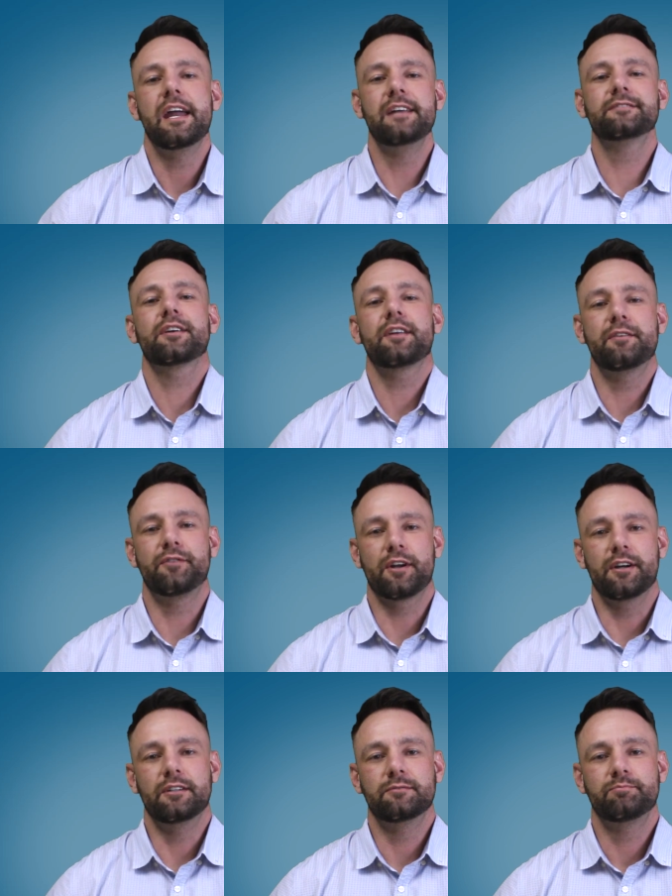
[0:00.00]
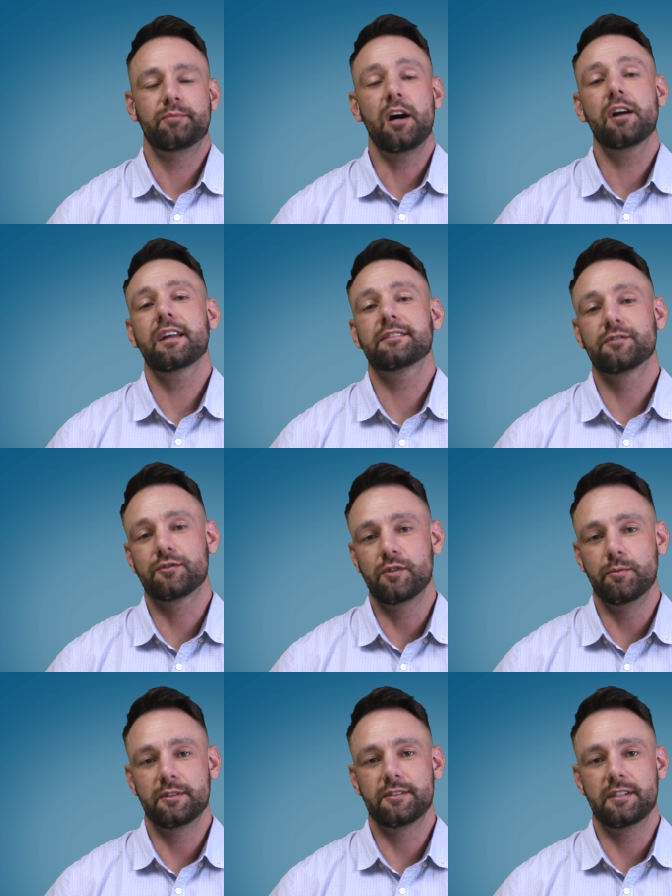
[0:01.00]
In South Africa, power gets
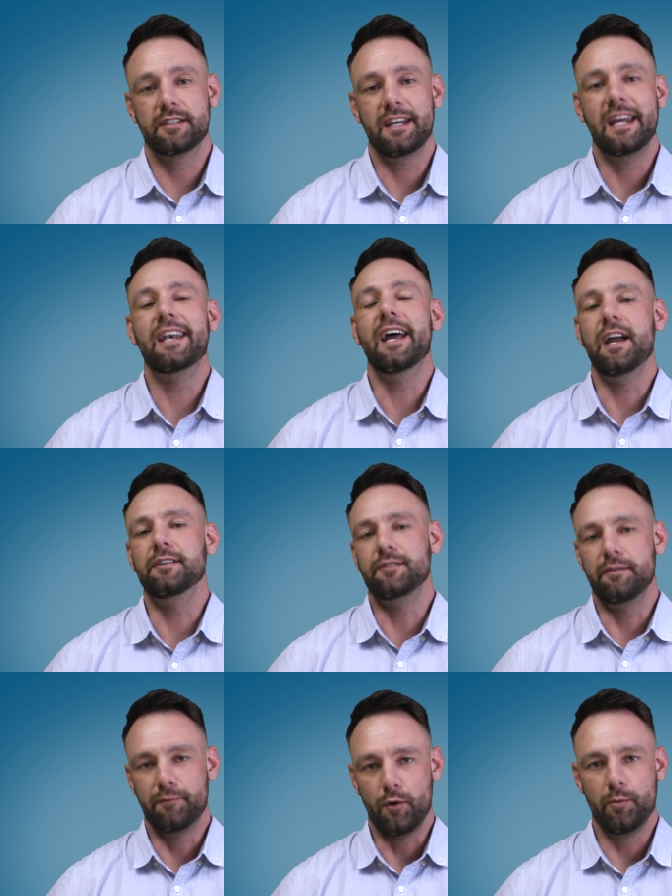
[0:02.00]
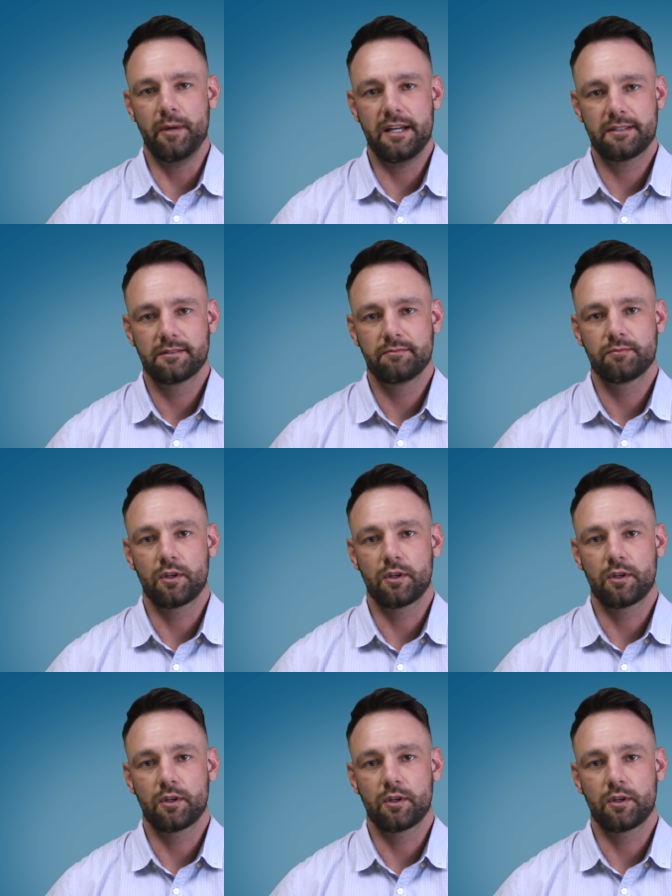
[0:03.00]
distributed in AC format.